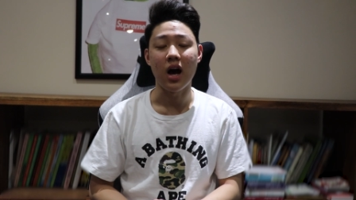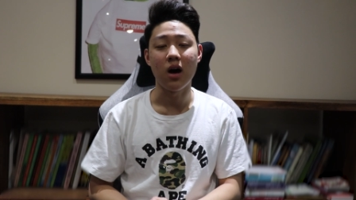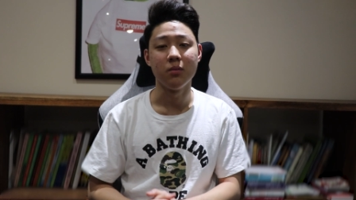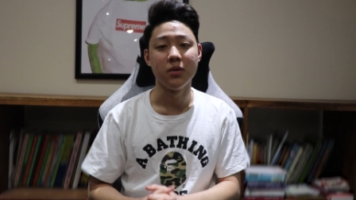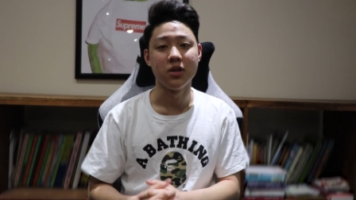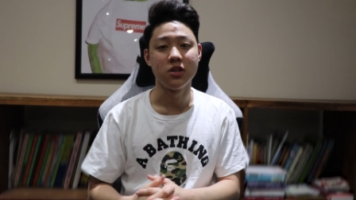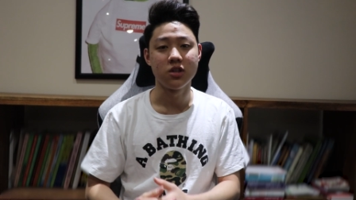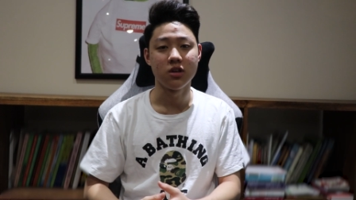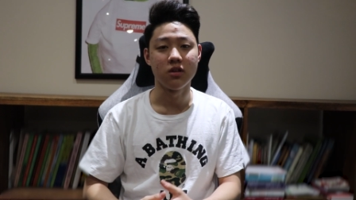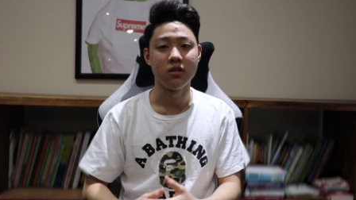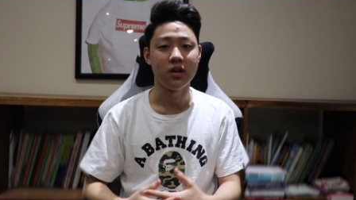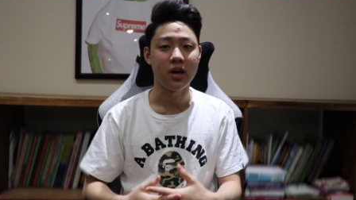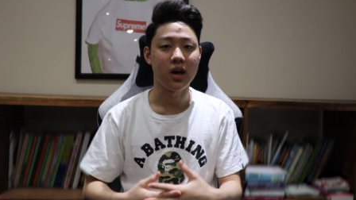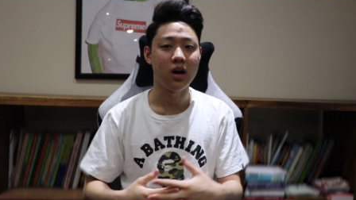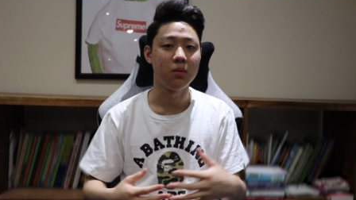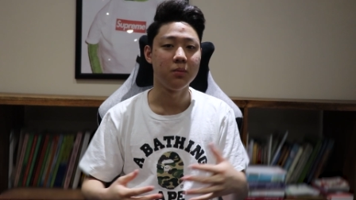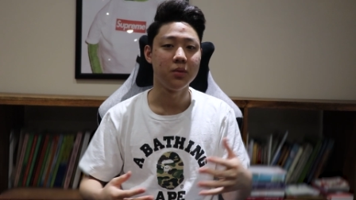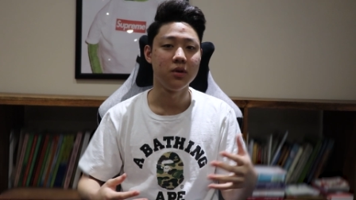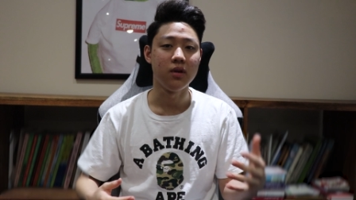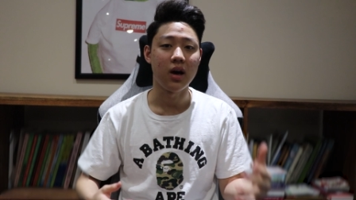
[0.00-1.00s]
I'll be sure to
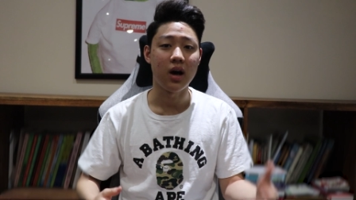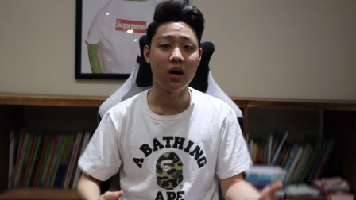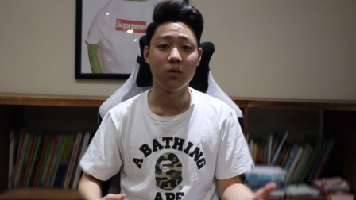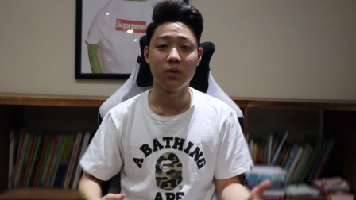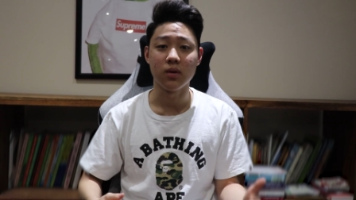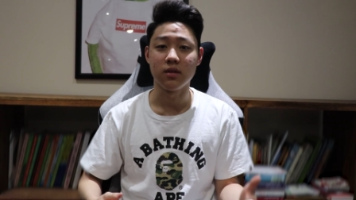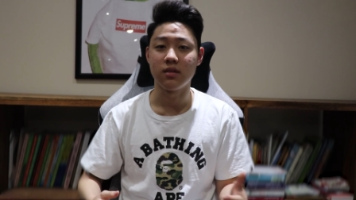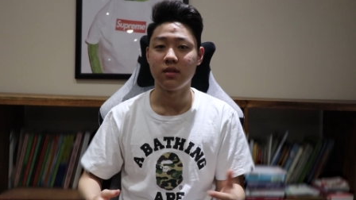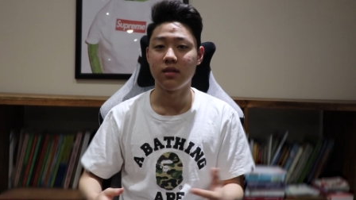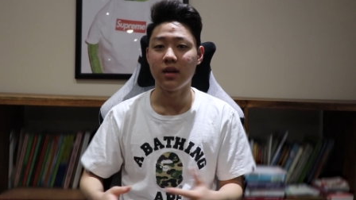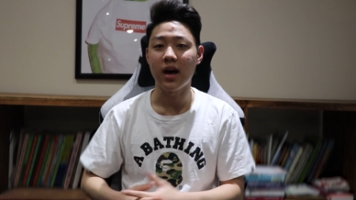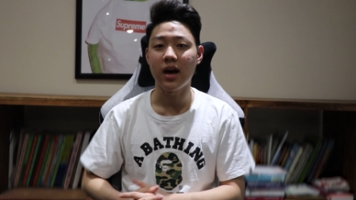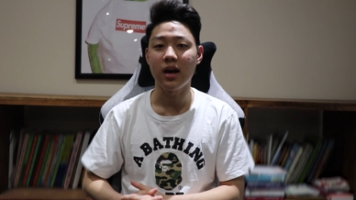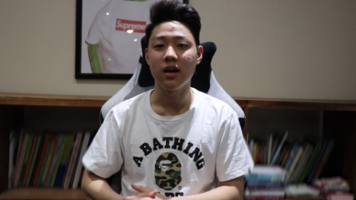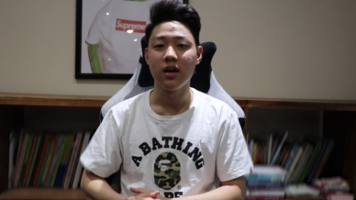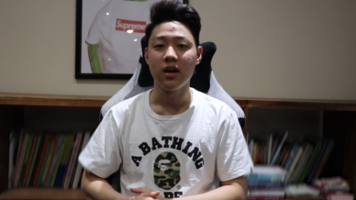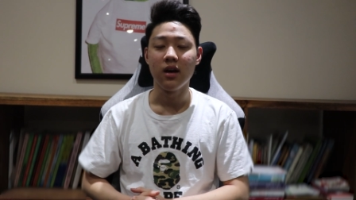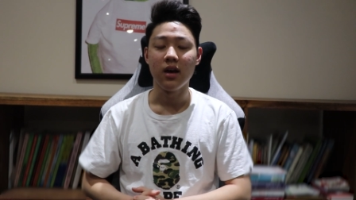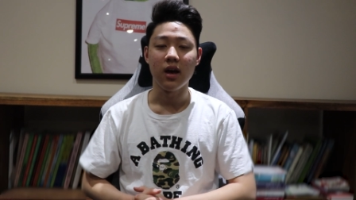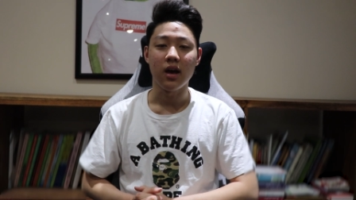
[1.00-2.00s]
help you out with
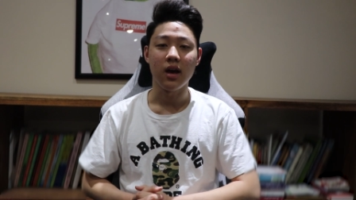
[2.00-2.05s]
that.